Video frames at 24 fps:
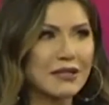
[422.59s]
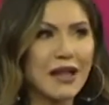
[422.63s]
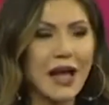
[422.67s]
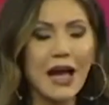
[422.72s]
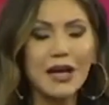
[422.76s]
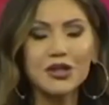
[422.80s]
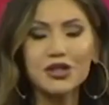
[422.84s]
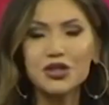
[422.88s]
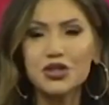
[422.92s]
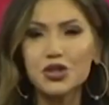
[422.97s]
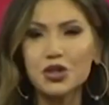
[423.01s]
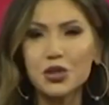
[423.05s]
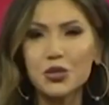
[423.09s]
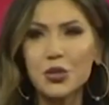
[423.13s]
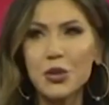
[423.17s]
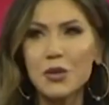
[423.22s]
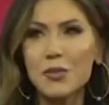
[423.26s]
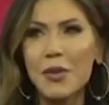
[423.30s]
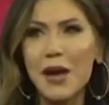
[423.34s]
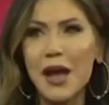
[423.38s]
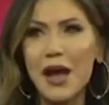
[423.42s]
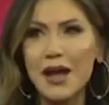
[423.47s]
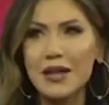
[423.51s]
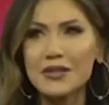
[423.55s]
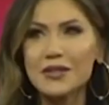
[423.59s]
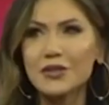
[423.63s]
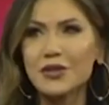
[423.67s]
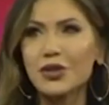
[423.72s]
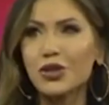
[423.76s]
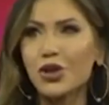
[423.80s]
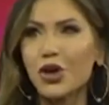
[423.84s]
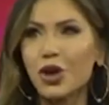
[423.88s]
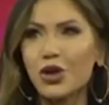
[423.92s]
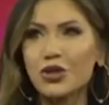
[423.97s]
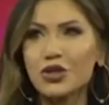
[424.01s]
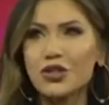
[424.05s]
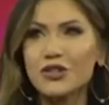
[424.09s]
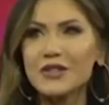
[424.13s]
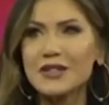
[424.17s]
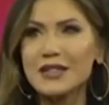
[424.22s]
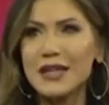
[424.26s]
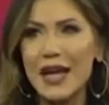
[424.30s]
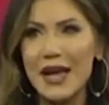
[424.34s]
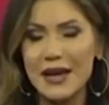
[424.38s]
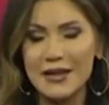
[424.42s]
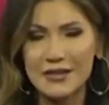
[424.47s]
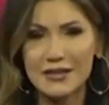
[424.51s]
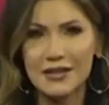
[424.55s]
And last year, we passed the
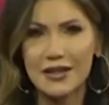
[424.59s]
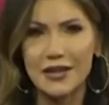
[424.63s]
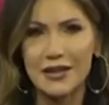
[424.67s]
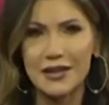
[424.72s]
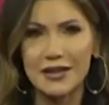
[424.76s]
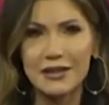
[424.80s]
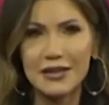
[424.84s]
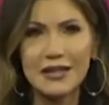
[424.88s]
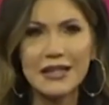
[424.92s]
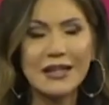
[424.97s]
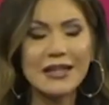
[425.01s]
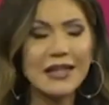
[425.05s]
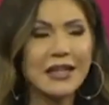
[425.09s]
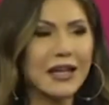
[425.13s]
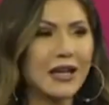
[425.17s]
largest tax cut